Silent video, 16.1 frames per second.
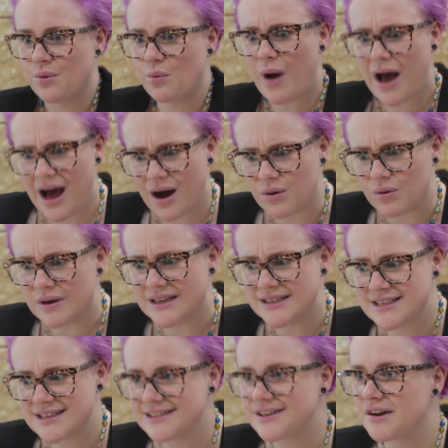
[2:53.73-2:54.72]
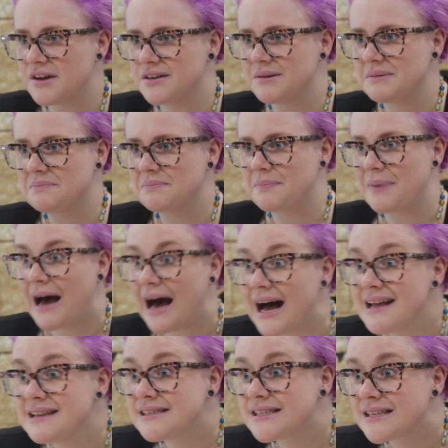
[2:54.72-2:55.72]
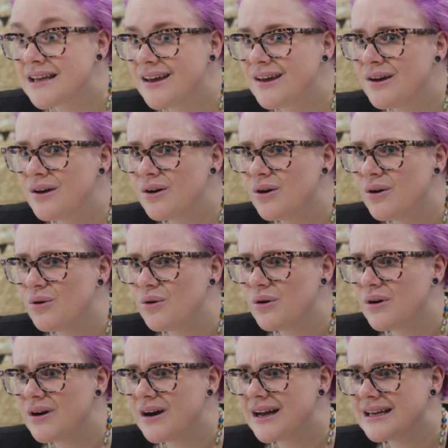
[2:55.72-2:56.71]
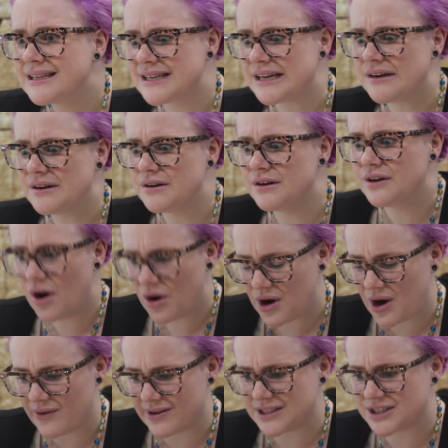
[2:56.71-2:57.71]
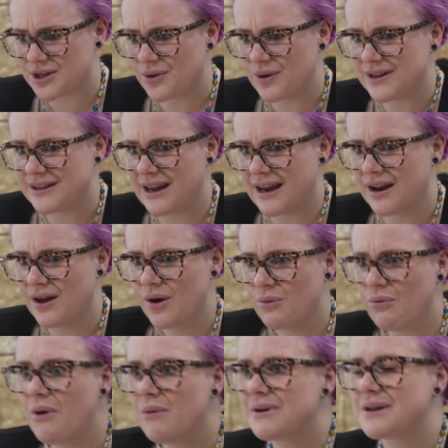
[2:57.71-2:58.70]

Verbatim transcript: wow, is this going to pass or is it not going to? And then what